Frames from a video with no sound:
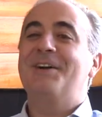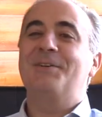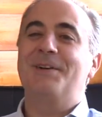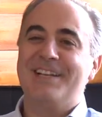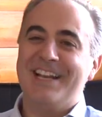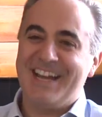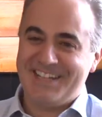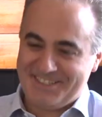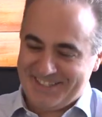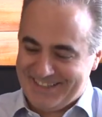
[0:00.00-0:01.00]
I would
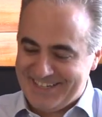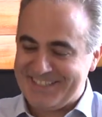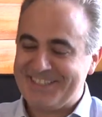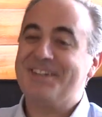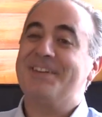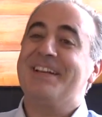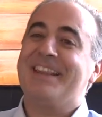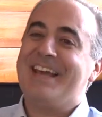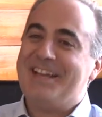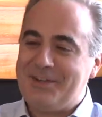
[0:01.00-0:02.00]
like to think so, and
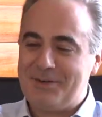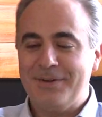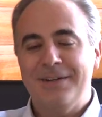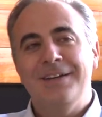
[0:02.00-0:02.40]
thank you.